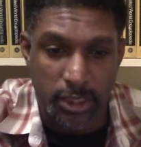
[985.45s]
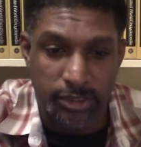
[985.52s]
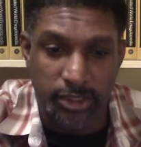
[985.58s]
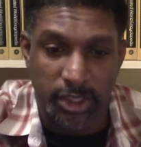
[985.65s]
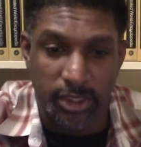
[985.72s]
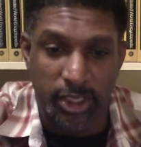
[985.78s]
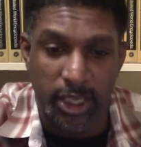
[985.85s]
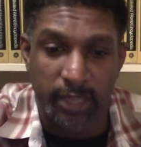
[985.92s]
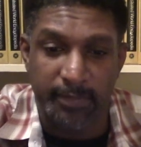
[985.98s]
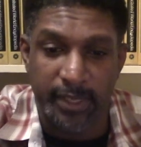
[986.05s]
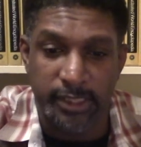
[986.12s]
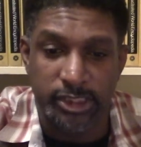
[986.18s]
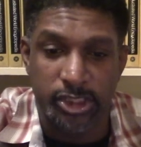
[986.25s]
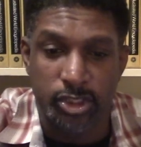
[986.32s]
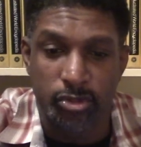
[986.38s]
the lame
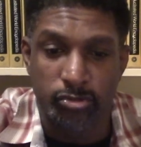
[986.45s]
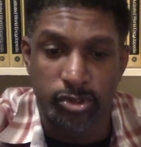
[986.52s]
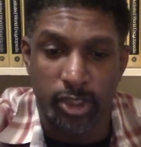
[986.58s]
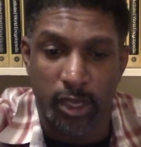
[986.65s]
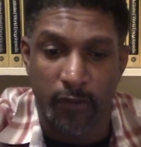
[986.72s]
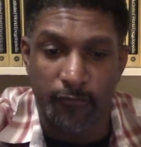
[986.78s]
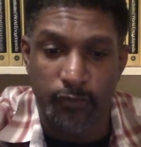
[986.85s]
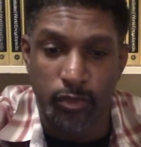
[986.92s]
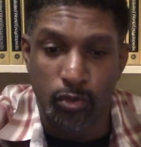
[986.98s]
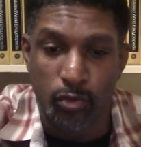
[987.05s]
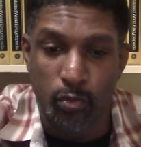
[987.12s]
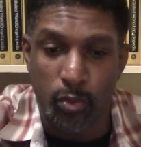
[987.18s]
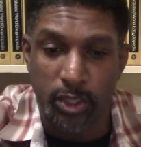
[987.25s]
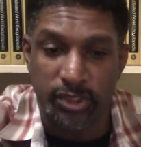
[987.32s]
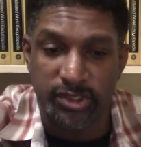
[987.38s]
excuse of you
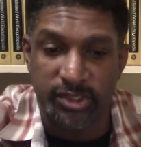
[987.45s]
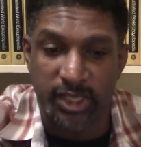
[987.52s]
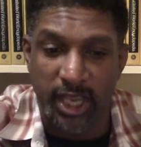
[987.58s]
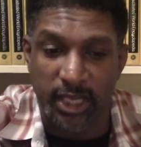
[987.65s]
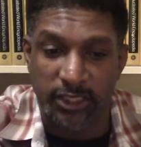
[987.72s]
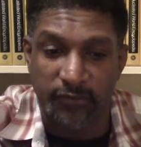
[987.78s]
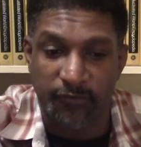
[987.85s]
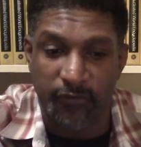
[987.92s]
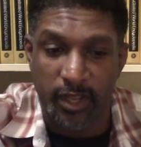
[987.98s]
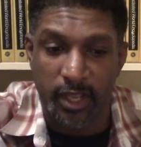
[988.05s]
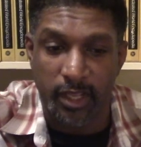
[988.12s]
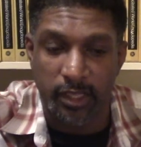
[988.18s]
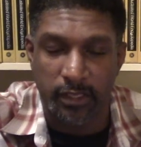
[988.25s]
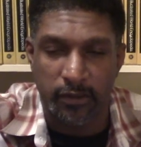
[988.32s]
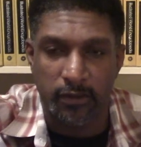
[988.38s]
weren't
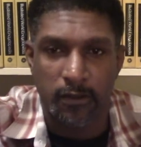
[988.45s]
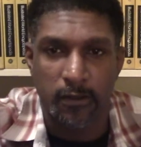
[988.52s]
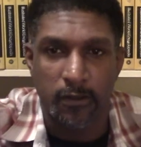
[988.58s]
satisfying